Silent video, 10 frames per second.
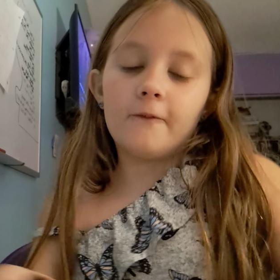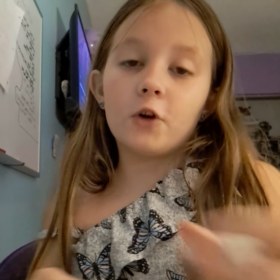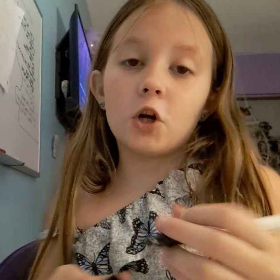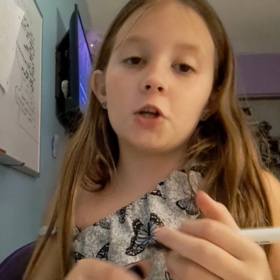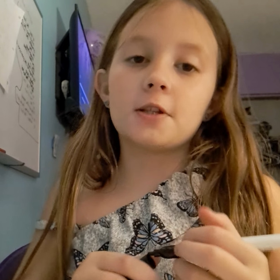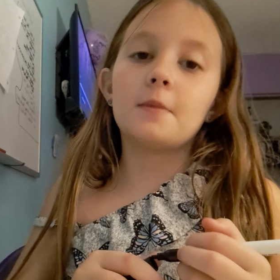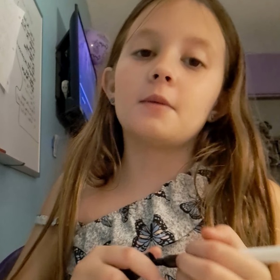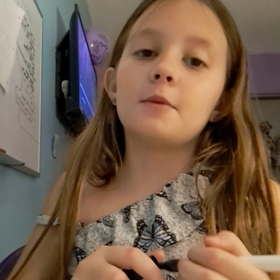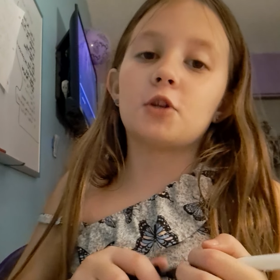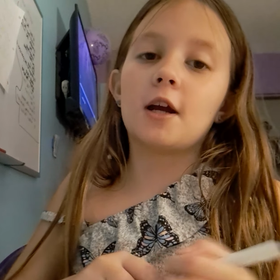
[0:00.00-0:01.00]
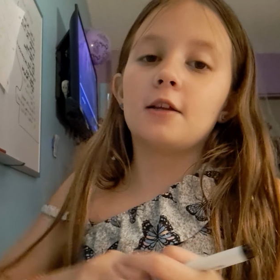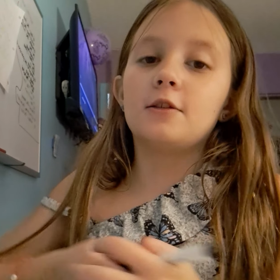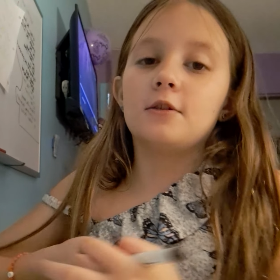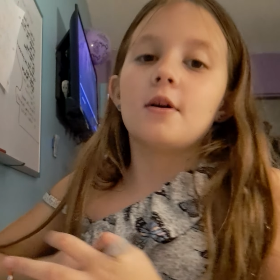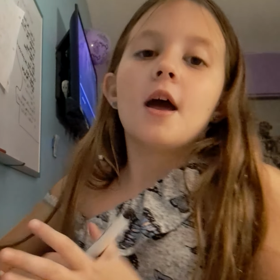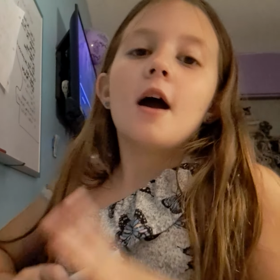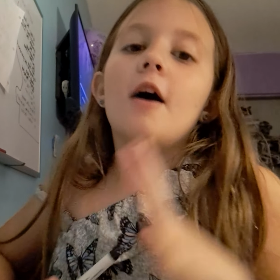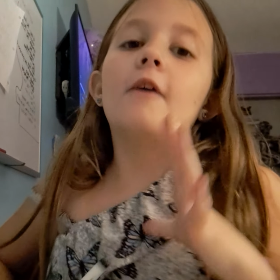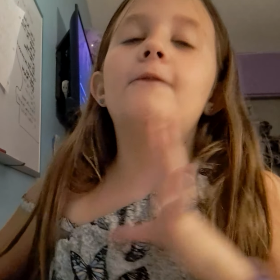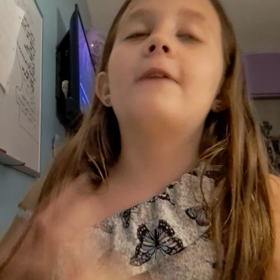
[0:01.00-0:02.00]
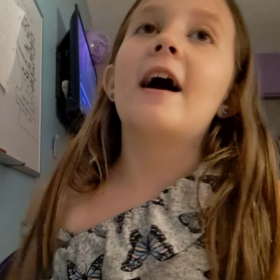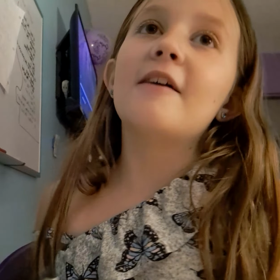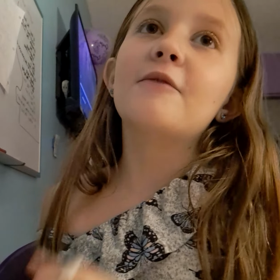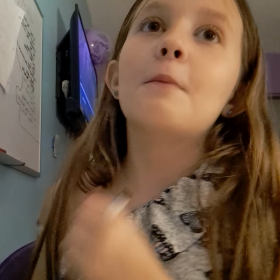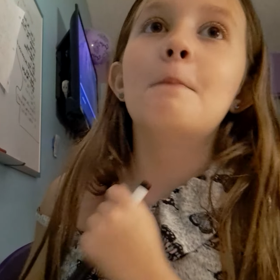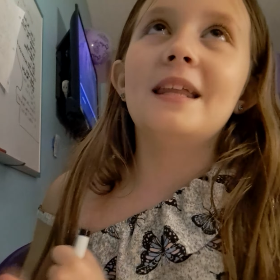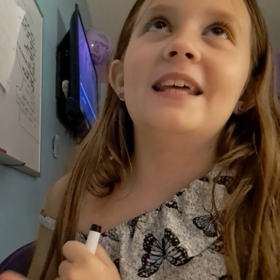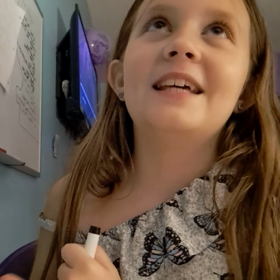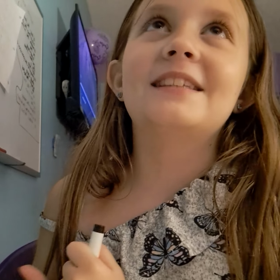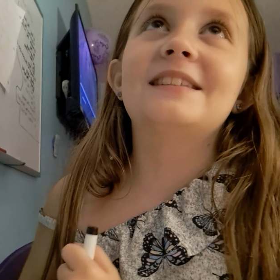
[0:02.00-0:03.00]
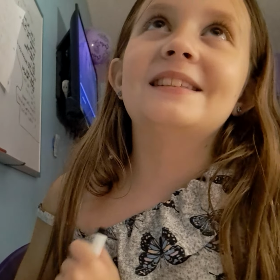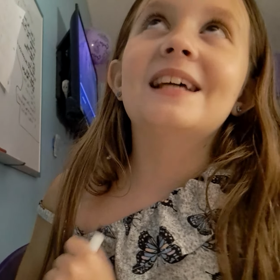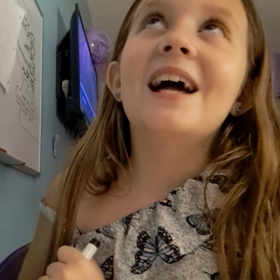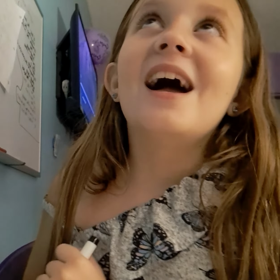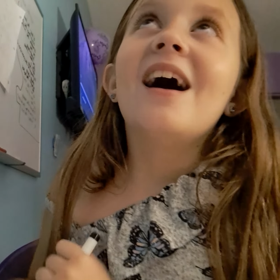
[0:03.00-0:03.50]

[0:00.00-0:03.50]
First, I'm going to be trying to do a five minute,